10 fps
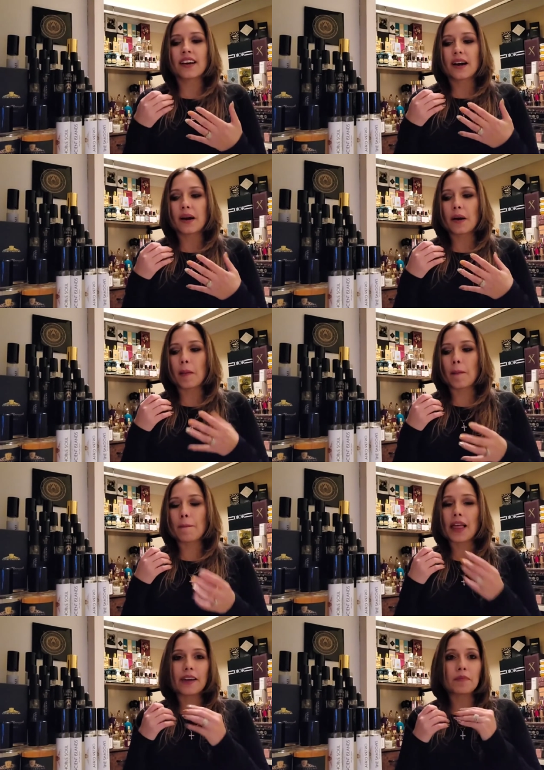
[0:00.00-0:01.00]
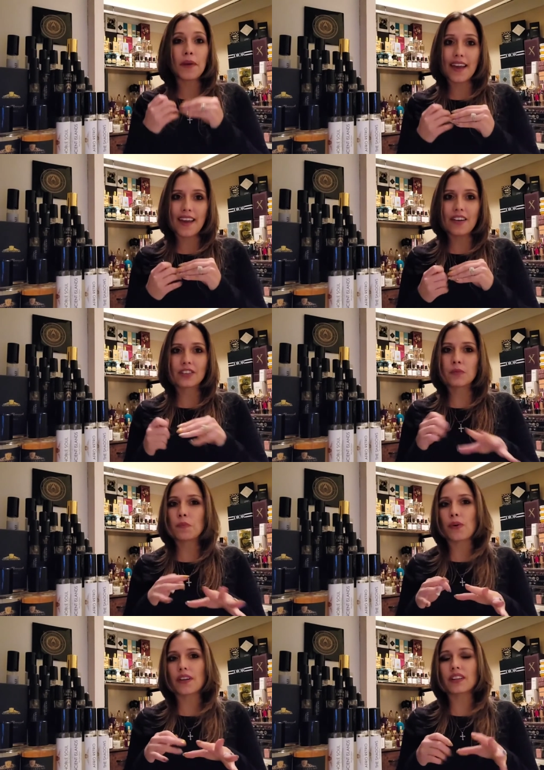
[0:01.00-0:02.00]
um, like pears
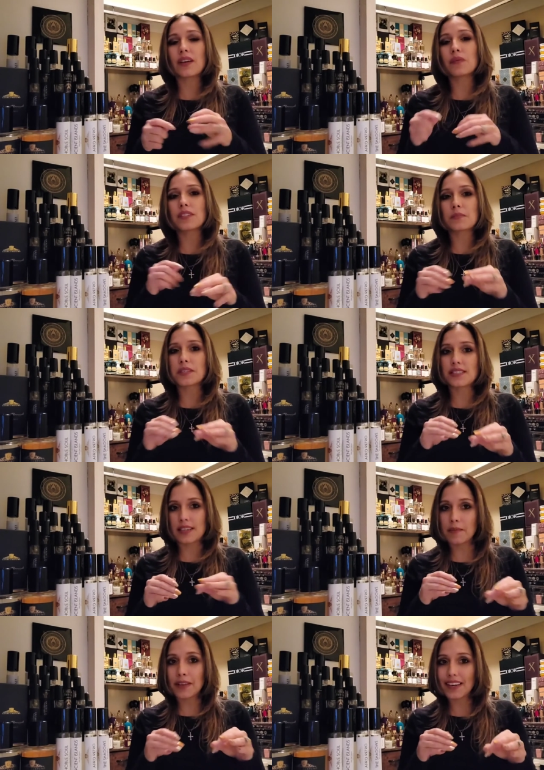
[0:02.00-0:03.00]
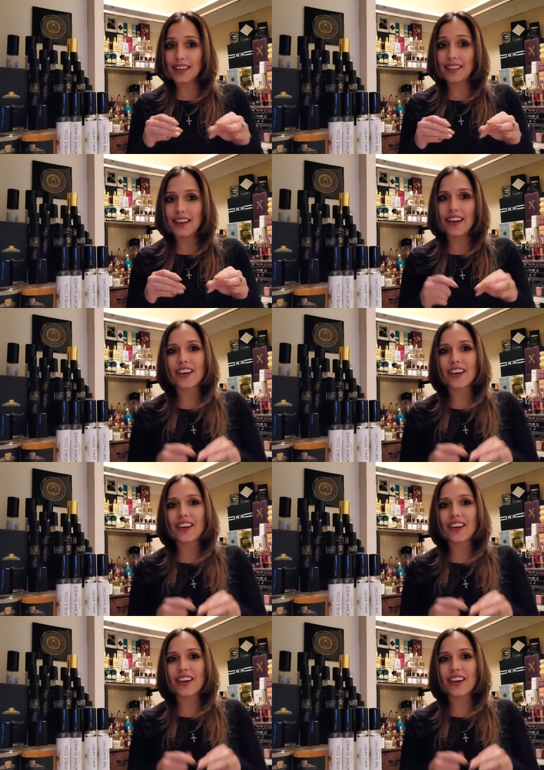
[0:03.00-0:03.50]
boiling with some cinnamon in there